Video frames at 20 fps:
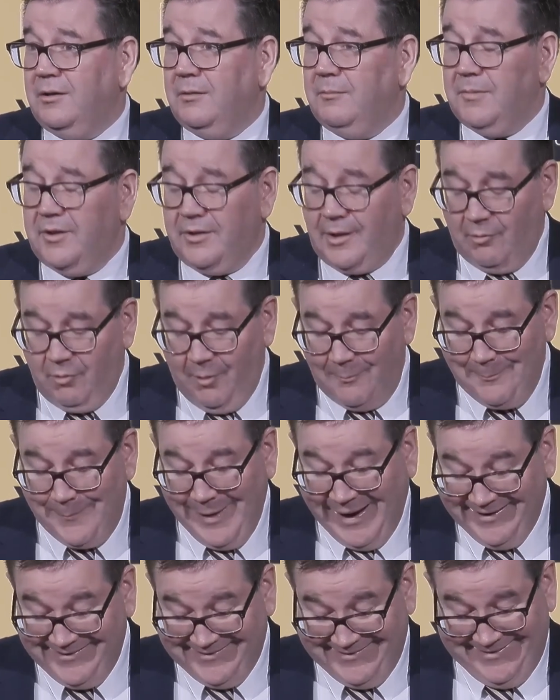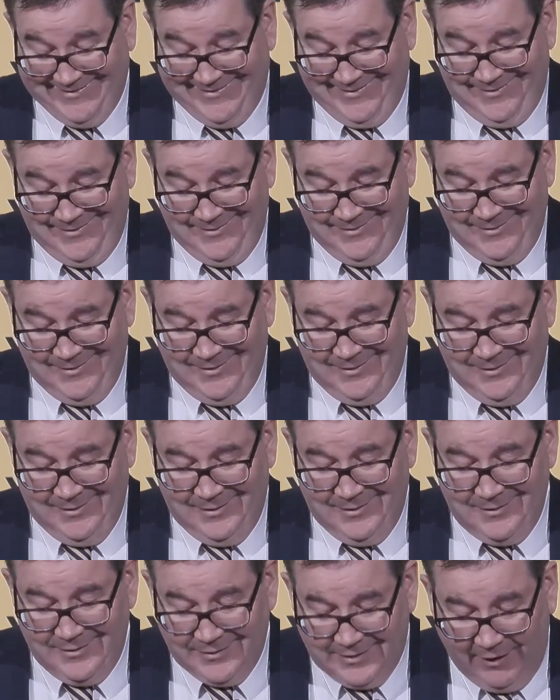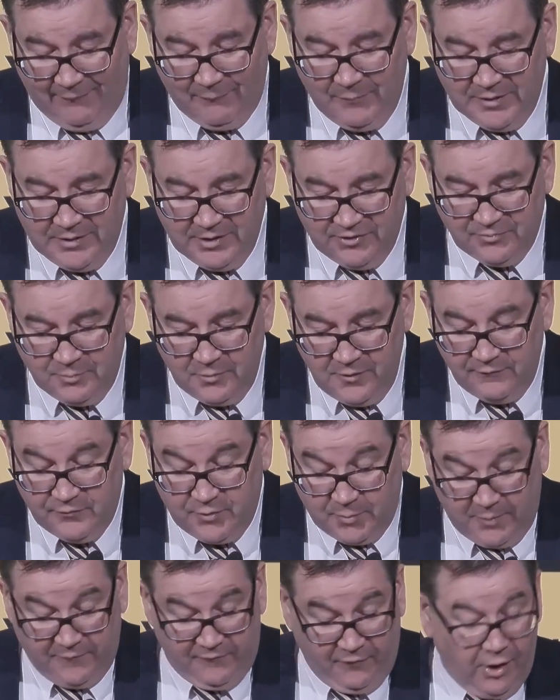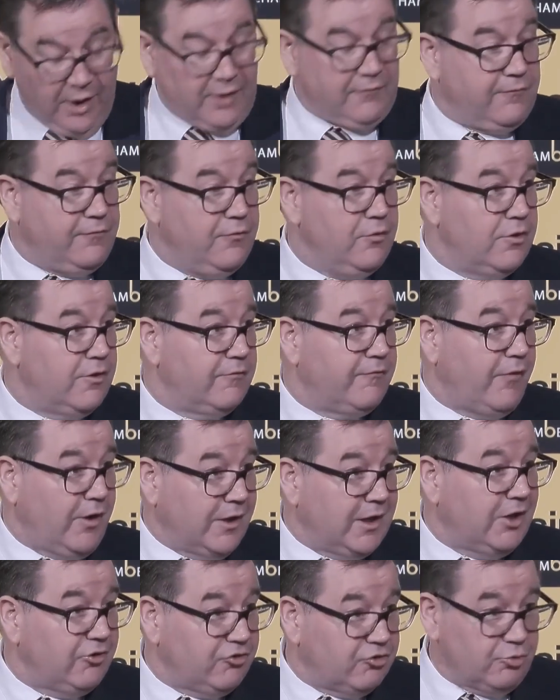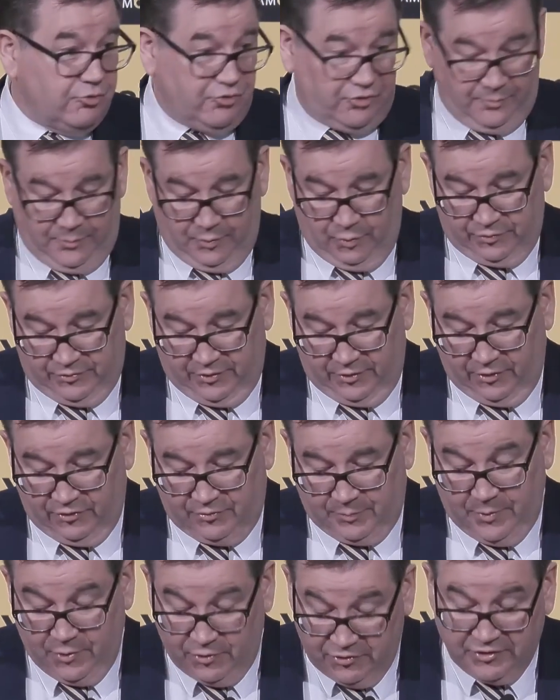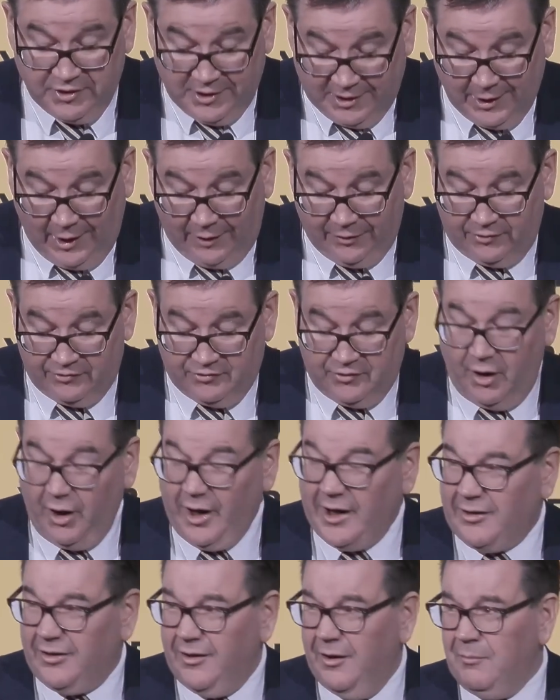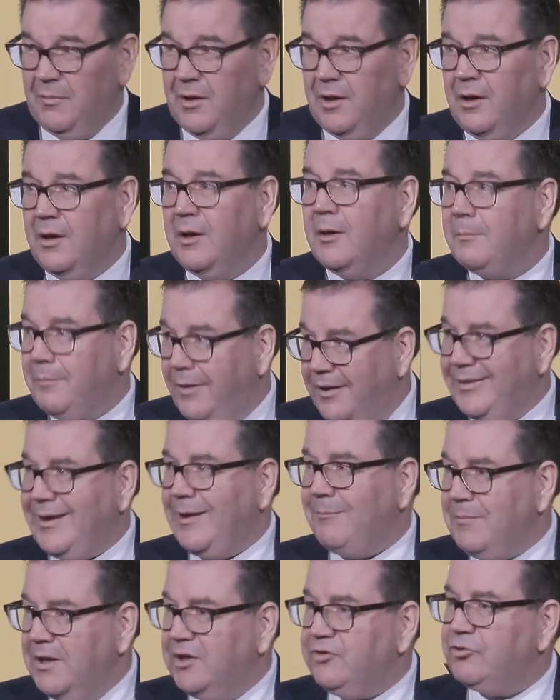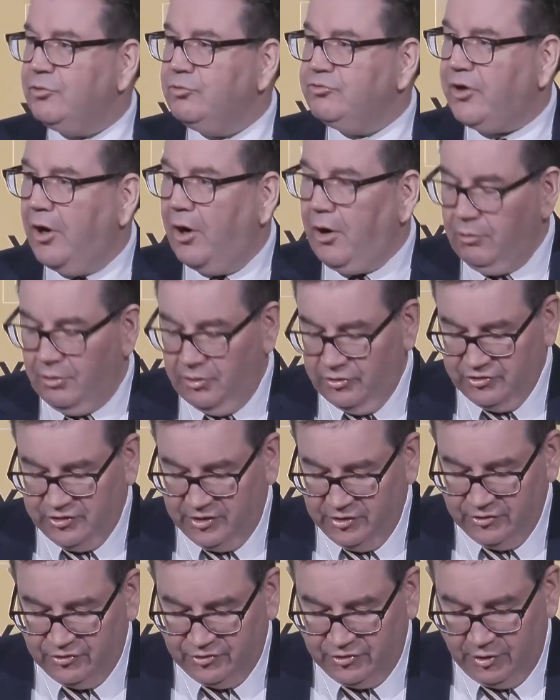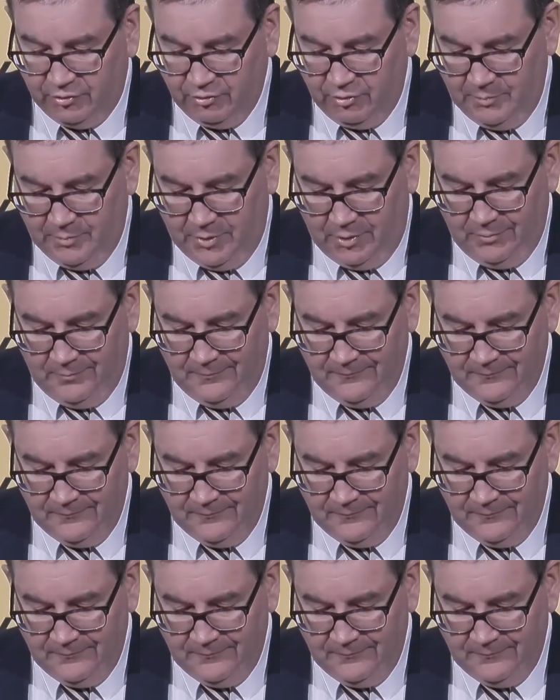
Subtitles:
but they were battered. The government has moved to provide further financial support to this person and others like them, but that mental toll is considerable.